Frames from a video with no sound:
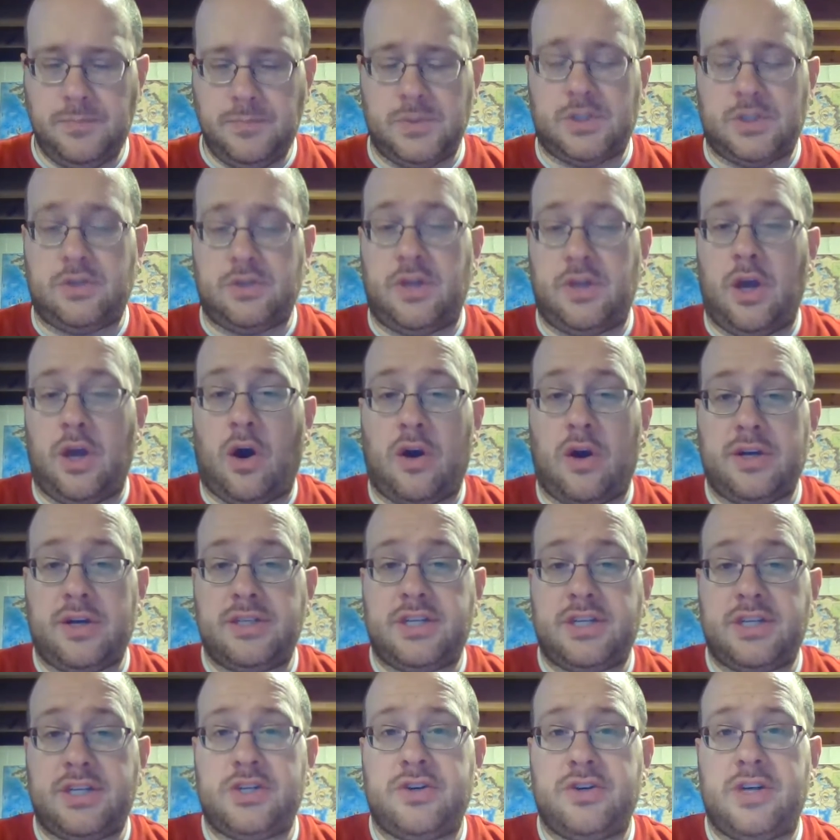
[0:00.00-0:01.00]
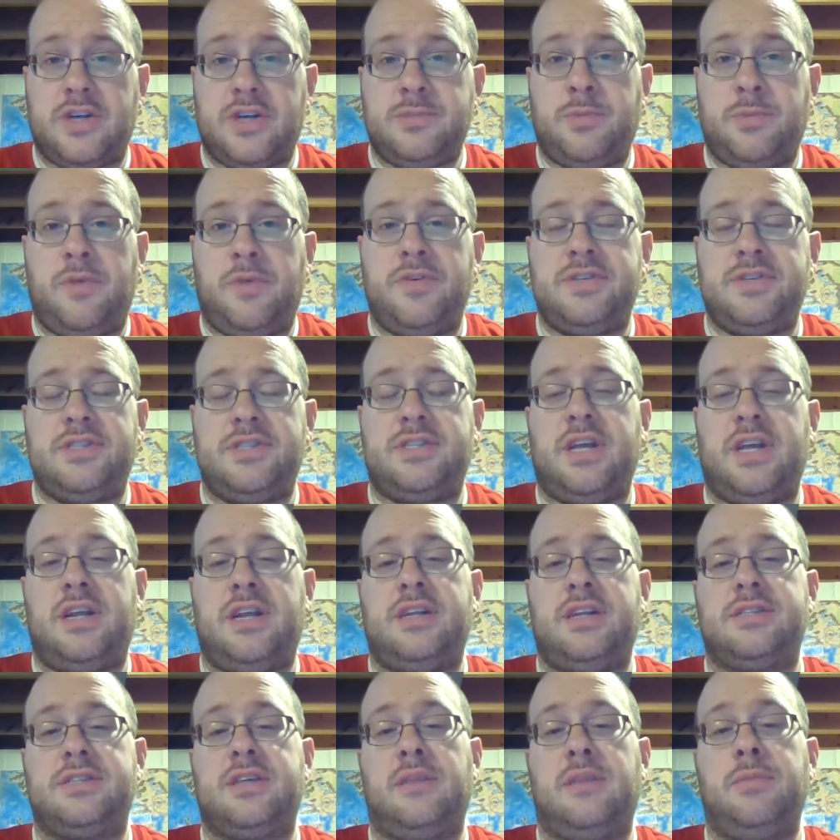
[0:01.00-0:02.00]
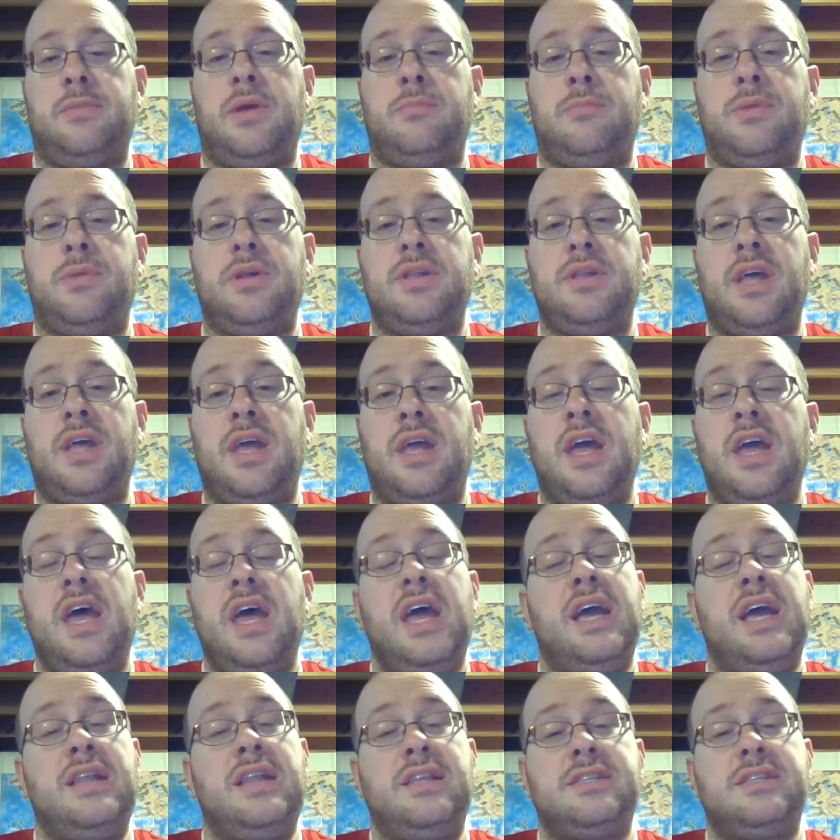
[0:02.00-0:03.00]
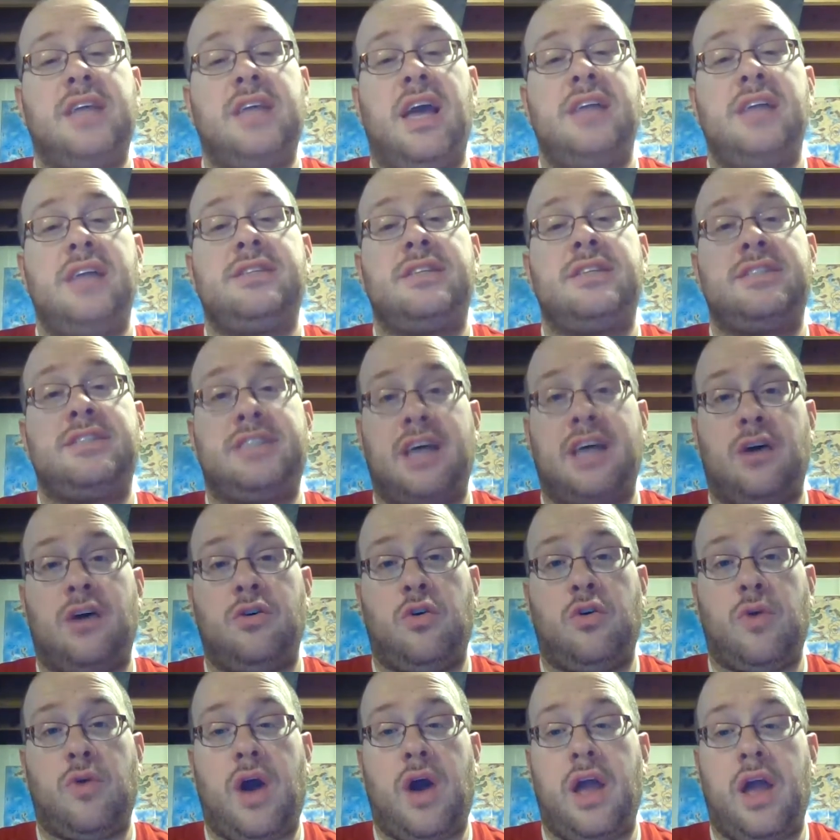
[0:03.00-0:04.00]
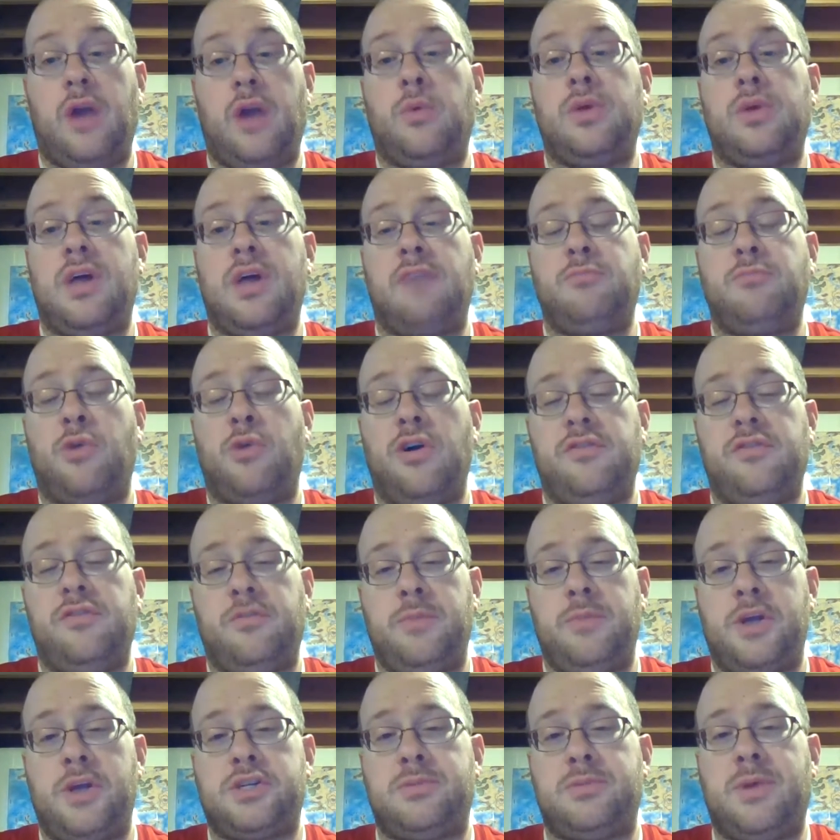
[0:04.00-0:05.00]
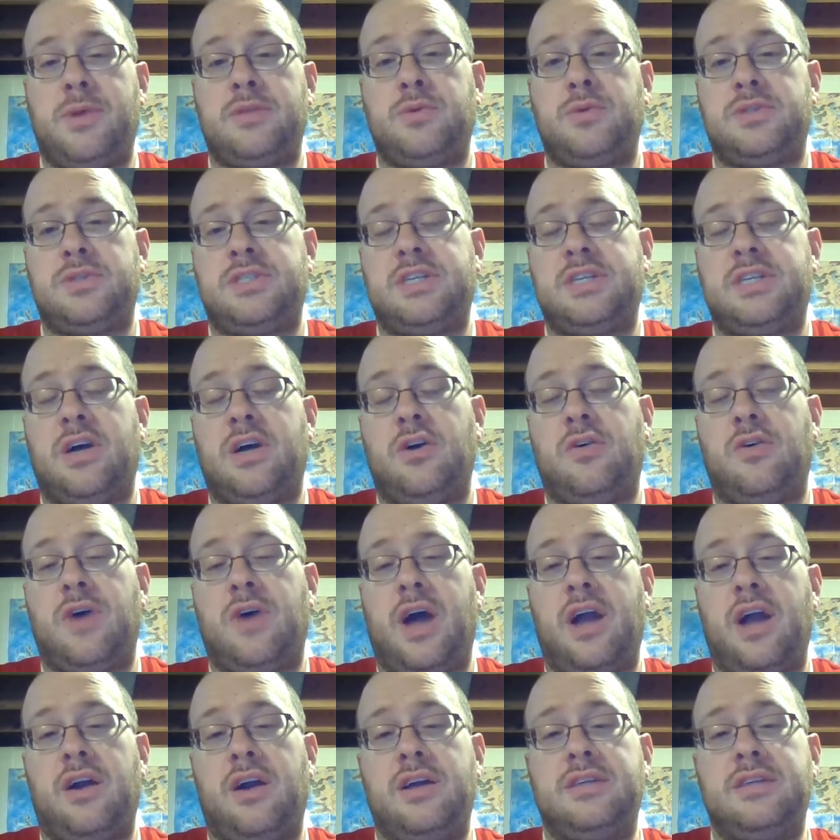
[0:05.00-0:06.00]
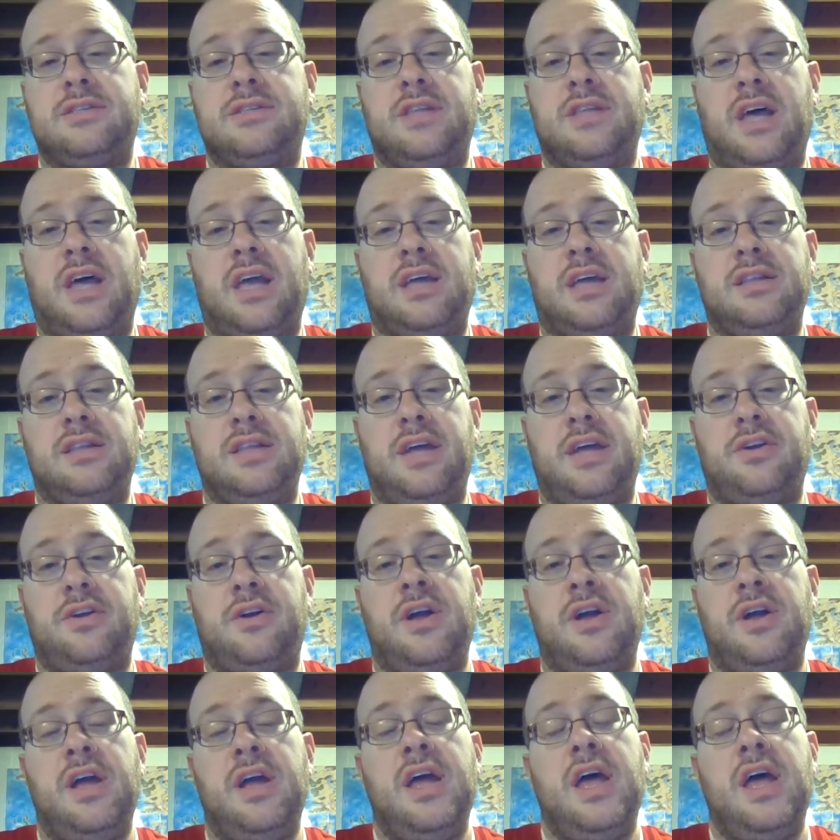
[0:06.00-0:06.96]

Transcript: So the architecture, as previously stated, is going to be a building. In this case, it's a town crier. We'll have more information about what the town crier is like later.